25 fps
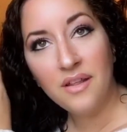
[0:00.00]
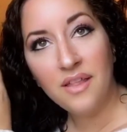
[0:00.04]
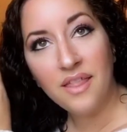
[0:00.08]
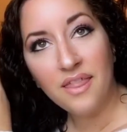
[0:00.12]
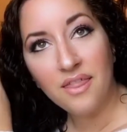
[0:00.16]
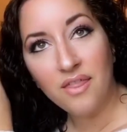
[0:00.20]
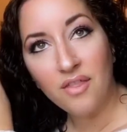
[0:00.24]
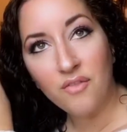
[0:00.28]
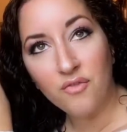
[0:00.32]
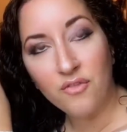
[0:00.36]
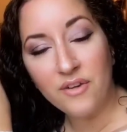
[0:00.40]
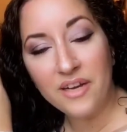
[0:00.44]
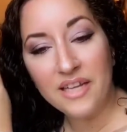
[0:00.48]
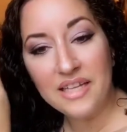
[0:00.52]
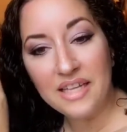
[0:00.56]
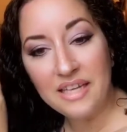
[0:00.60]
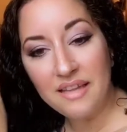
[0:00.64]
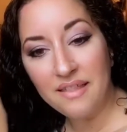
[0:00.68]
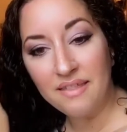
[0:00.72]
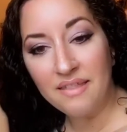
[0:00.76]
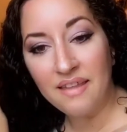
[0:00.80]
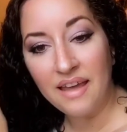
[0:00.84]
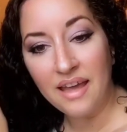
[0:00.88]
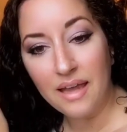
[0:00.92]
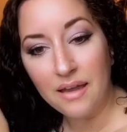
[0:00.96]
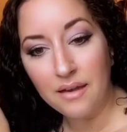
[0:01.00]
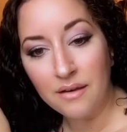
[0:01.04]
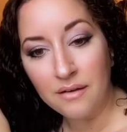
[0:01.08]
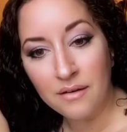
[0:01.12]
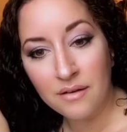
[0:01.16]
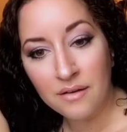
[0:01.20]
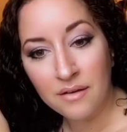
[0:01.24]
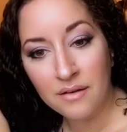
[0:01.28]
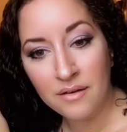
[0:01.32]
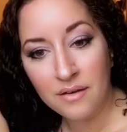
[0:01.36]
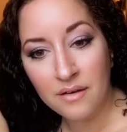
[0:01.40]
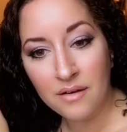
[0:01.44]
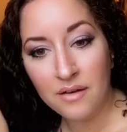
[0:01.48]
really thin.
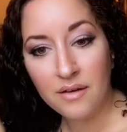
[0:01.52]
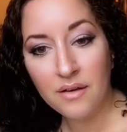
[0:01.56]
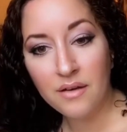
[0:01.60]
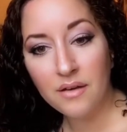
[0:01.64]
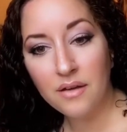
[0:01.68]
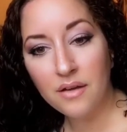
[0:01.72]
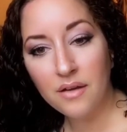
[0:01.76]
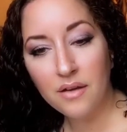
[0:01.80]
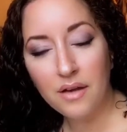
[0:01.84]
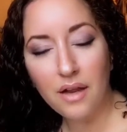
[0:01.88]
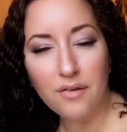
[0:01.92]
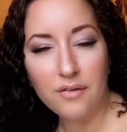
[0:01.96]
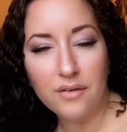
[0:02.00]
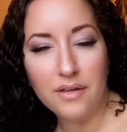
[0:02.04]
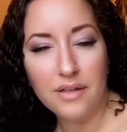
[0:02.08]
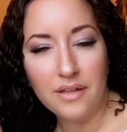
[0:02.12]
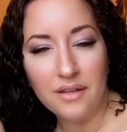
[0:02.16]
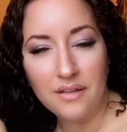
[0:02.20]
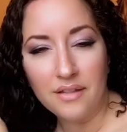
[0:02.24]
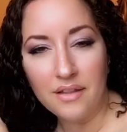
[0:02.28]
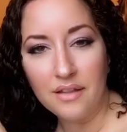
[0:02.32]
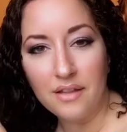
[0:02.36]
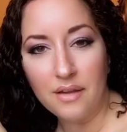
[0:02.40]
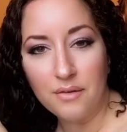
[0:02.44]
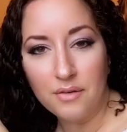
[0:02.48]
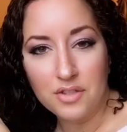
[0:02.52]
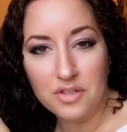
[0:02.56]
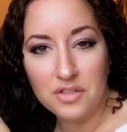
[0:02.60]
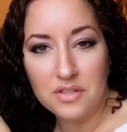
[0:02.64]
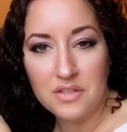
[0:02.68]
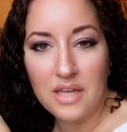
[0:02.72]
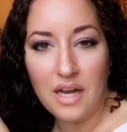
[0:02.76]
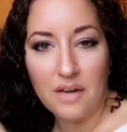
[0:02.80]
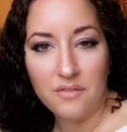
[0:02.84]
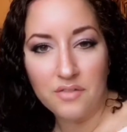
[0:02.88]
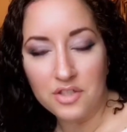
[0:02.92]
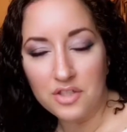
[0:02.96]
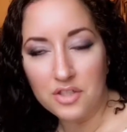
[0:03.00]
Not really thin, they were just
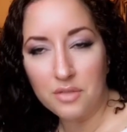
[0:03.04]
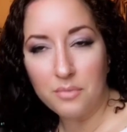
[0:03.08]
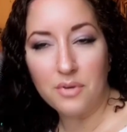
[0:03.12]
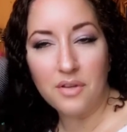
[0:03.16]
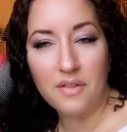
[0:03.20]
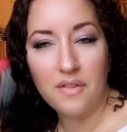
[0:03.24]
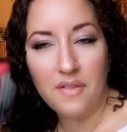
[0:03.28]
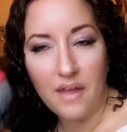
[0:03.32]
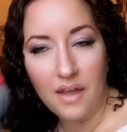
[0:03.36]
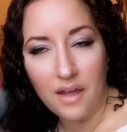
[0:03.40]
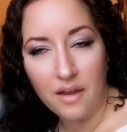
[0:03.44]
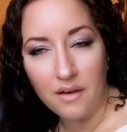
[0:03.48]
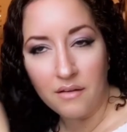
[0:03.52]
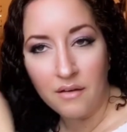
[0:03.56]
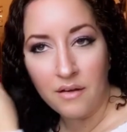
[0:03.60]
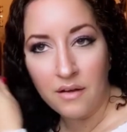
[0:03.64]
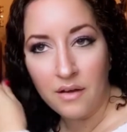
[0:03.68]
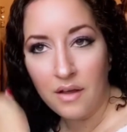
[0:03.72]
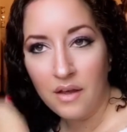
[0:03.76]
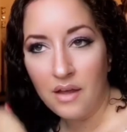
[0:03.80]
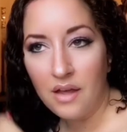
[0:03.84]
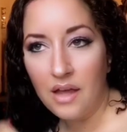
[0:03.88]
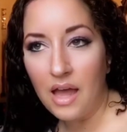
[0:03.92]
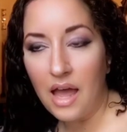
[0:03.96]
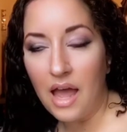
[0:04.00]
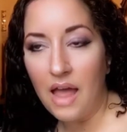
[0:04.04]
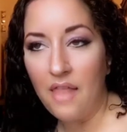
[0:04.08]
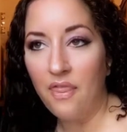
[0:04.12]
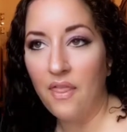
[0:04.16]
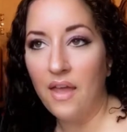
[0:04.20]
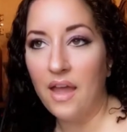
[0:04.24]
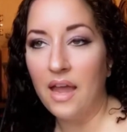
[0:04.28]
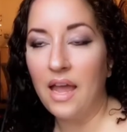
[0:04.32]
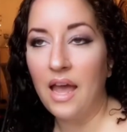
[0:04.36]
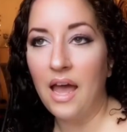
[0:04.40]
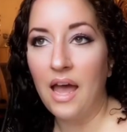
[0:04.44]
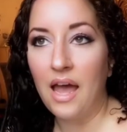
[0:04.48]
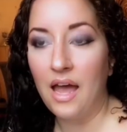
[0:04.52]
average. They were thin. And
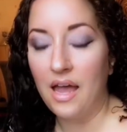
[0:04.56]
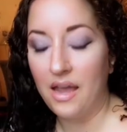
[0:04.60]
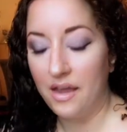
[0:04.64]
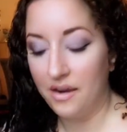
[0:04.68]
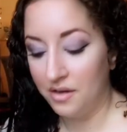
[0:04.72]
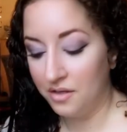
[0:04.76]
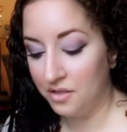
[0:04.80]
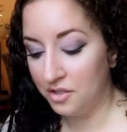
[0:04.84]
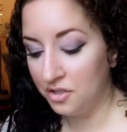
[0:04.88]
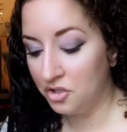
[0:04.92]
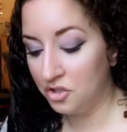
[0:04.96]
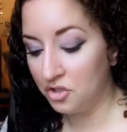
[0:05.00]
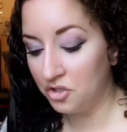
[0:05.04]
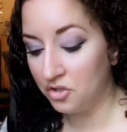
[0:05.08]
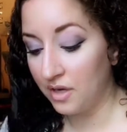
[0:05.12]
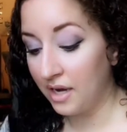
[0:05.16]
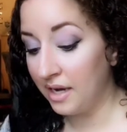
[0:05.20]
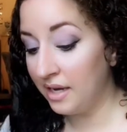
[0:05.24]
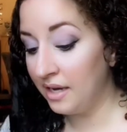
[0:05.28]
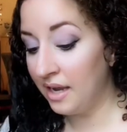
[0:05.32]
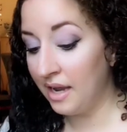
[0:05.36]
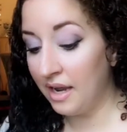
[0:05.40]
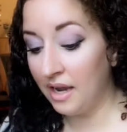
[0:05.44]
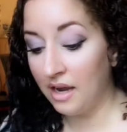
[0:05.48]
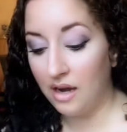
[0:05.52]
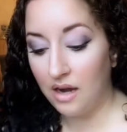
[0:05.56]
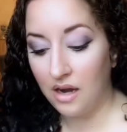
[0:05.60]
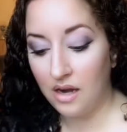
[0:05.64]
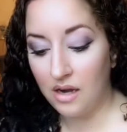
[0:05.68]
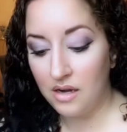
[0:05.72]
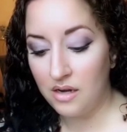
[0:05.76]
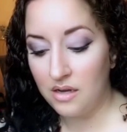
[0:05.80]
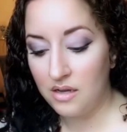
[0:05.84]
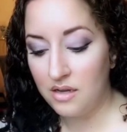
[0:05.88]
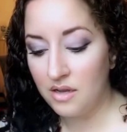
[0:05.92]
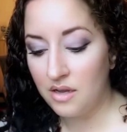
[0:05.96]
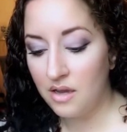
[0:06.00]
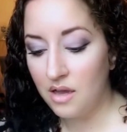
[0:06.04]
they had straight
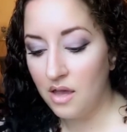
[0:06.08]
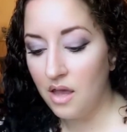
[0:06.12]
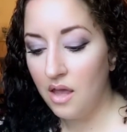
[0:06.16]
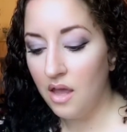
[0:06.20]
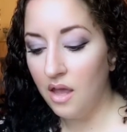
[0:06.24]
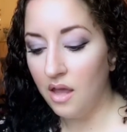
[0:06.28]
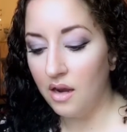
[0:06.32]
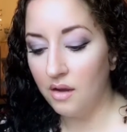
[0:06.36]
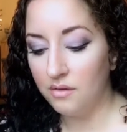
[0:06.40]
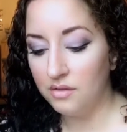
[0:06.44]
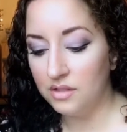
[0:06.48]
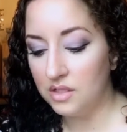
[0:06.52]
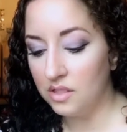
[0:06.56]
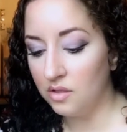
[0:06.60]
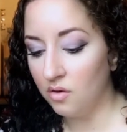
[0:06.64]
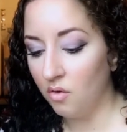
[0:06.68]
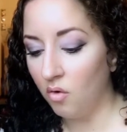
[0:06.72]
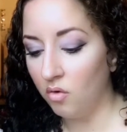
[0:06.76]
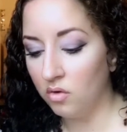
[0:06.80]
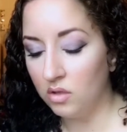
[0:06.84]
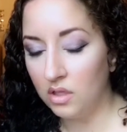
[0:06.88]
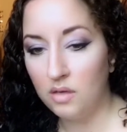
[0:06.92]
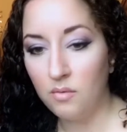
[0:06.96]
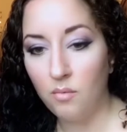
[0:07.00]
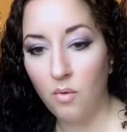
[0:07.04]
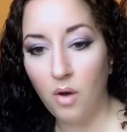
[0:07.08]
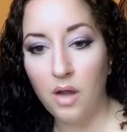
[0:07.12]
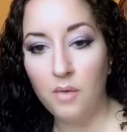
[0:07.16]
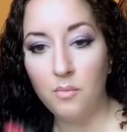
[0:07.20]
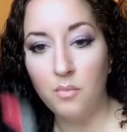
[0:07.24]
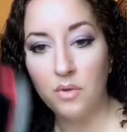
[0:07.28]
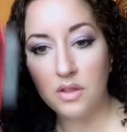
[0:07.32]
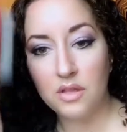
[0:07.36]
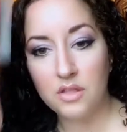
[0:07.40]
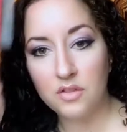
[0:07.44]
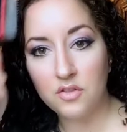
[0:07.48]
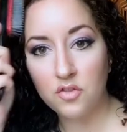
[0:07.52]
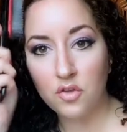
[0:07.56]
hair. And I was the only one
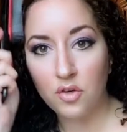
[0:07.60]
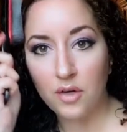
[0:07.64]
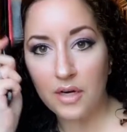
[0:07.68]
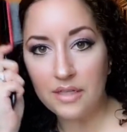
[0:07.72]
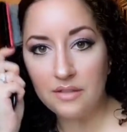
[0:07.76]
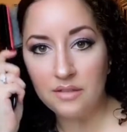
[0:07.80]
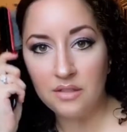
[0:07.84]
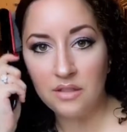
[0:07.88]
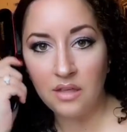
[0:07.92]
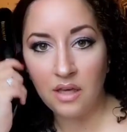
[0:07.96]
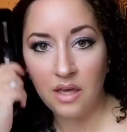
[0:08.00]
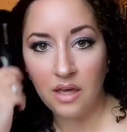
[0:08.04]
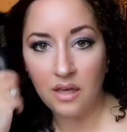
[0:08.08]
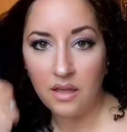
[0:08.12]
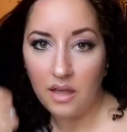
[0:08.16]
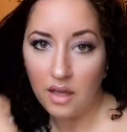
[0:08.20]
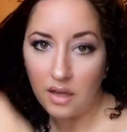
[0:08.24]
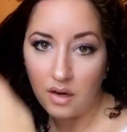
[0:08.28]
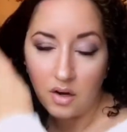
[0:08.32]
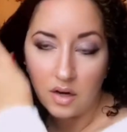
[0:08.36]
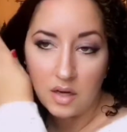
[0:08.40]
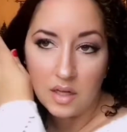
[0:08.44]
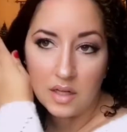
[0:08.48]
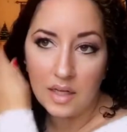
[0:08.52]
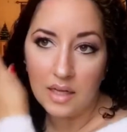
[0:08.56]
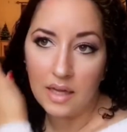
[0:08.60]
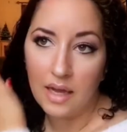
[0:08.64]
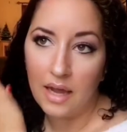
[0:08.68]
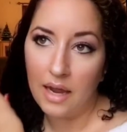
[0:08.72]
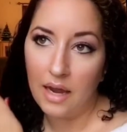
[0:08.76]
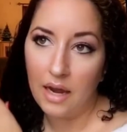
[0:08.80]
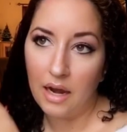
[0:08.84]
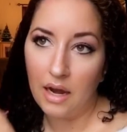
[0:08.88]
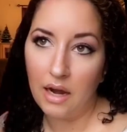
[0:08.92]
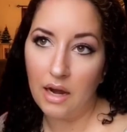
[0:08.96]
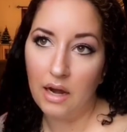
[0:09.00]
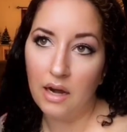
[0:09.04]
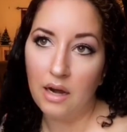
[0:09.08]
with this crazy kinky curly
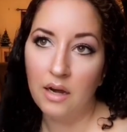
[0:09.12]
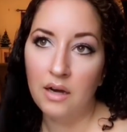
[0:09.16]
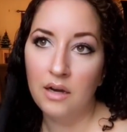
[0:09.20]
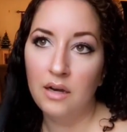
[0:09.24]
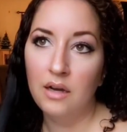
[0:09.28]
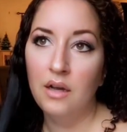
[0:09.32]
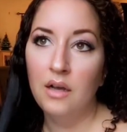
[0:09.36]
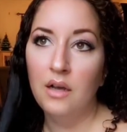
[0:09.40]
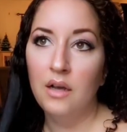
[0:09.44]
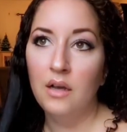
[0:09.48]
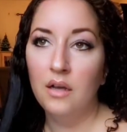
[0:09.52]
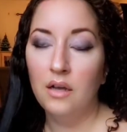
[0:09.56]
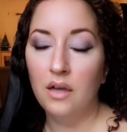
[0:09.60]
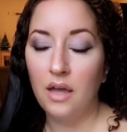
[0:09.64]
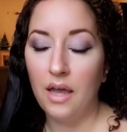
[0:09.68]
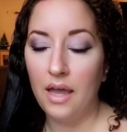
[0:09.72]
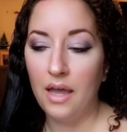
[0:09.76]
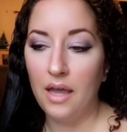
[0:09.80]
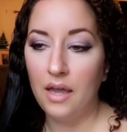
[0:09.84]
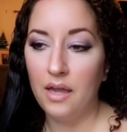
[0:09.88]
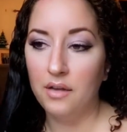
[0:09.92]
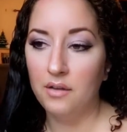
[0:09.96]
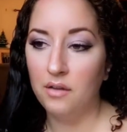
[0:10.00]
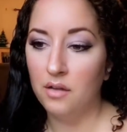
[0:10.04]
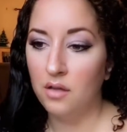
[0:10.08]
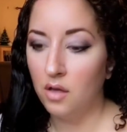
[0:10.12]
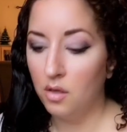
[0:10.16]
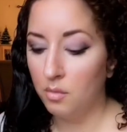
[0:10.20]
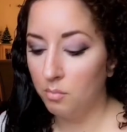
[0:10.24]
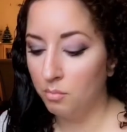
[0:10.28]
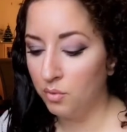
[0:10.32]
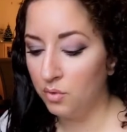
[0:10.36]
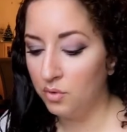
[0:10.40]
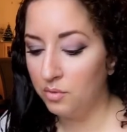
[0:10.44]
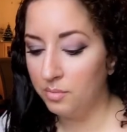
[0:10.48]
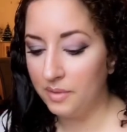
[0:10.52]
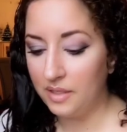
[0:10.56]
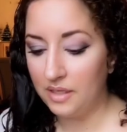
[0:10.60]
hair and
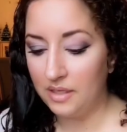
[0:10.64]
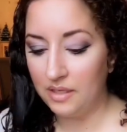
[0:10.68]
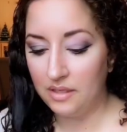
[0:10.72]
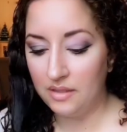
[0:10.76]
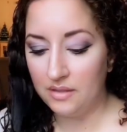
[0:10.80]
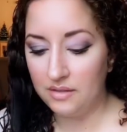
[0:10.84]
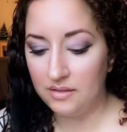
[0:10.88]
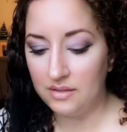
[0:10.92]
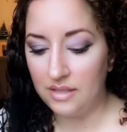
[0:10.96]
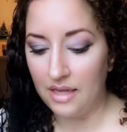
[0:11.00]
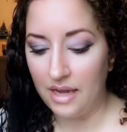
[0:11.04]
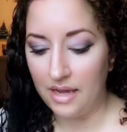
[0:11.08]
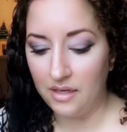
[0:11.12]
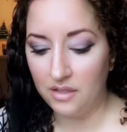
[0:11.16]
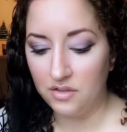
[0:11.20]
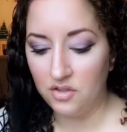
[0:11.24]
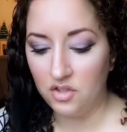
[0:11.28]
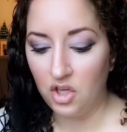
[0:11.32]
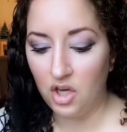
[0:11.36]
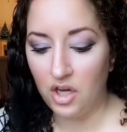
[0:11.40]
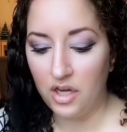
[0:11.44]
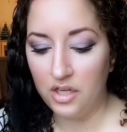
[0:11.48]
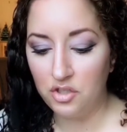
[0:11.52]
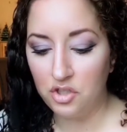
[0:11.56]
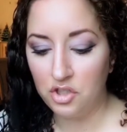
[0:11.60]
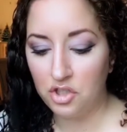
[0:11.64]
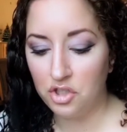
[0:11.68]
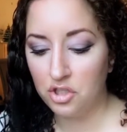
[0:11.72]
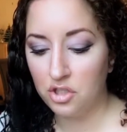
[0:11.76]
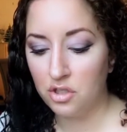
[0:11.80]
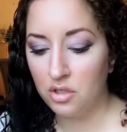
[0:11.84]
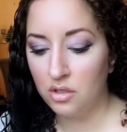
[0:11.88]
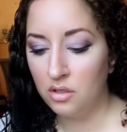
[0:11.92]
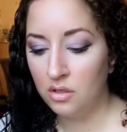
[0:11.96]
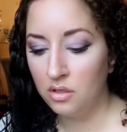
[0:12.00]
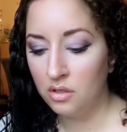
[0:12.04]
boobies and a tush.